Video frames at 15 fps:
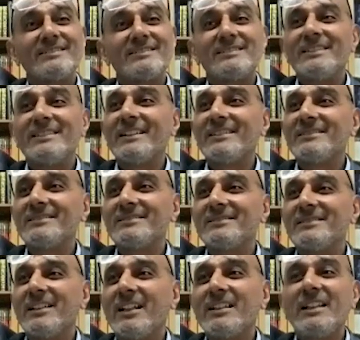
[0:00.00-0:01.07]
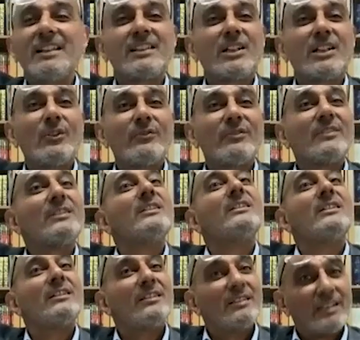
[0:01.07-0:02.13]
Yeah, Hadith of
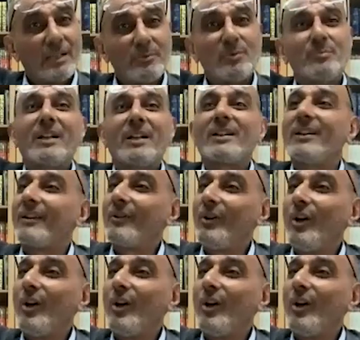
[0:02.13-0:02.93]
Abu Bakr,